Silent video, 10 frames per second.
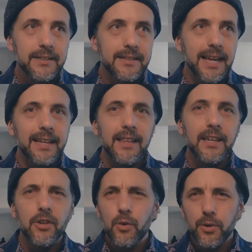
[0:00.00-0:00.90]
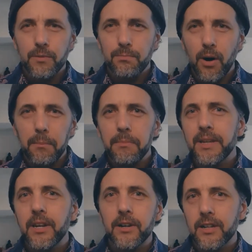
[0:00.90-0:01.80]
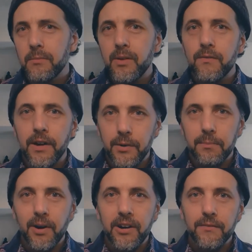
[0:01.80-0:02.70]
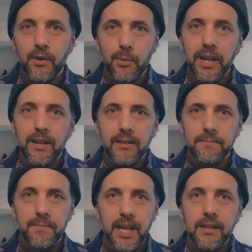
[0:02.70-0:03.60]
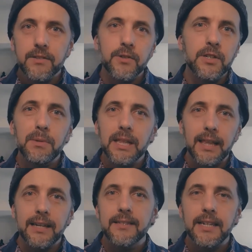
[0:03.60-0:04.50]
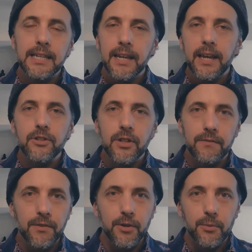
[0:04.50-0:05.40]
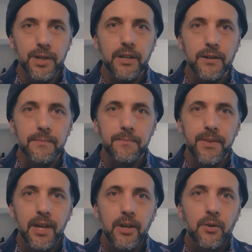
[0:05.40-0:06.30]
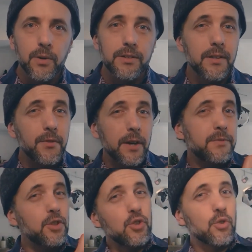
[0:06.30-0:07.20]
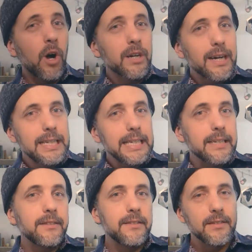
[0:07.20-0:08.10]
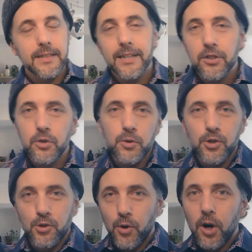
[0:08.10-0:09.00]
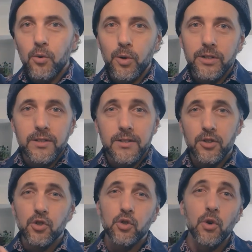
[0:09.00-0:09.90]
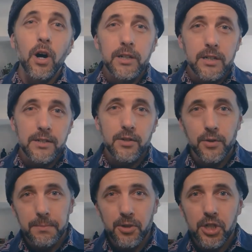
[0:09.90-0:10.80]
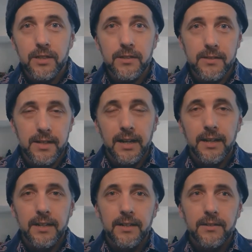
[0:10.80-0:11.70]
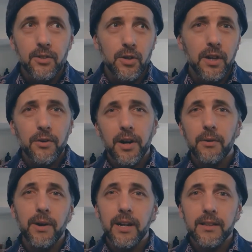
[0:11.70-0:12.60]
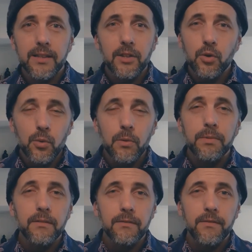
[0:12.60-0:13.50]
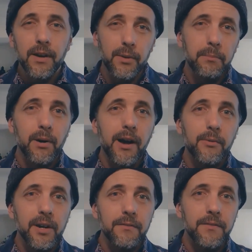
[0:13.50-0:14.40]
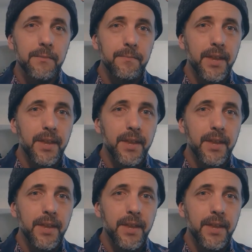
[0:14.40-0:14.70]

sadly, you're probably not going to be very proud of your writing, and it's going to be less engaging for your reader. Whereas if you have strong ideas and use strong words, strong descriptions, you can create writing that you will be very proud of.